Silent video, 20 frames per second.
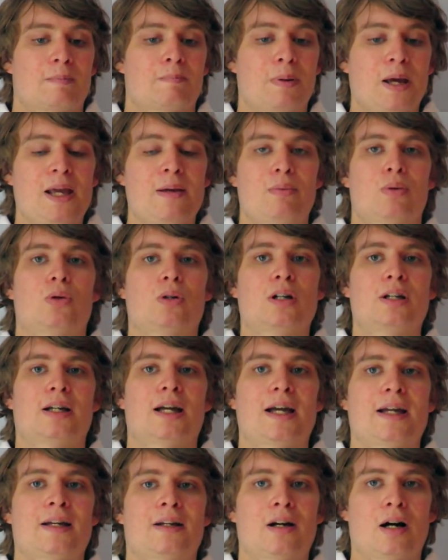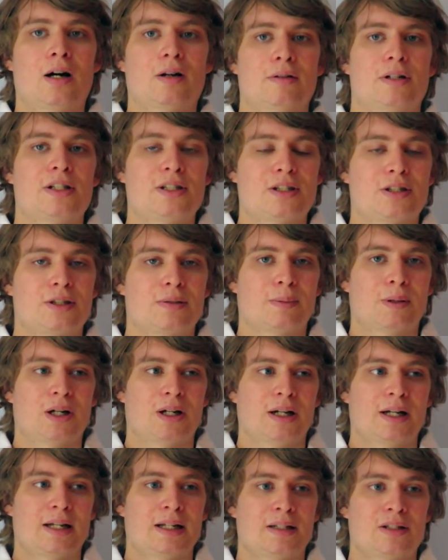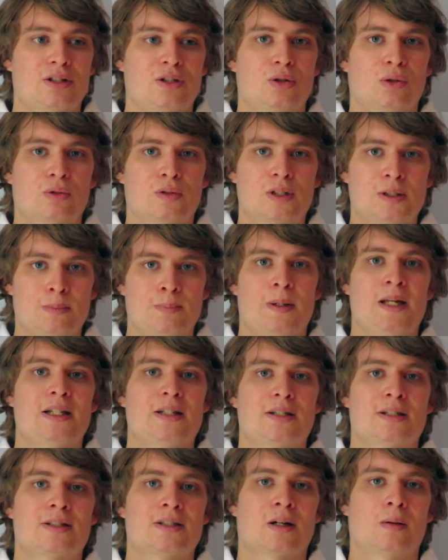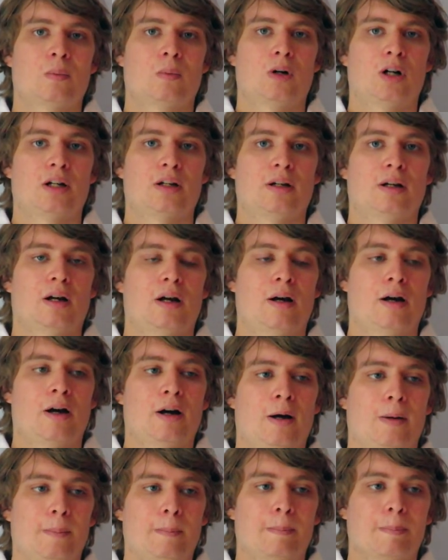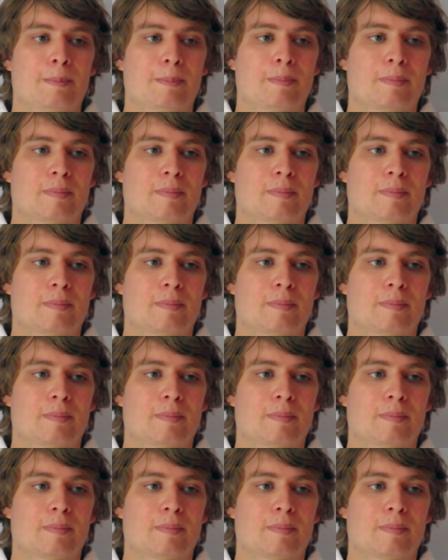people can get encouraged by to sort of speak to someone. Um,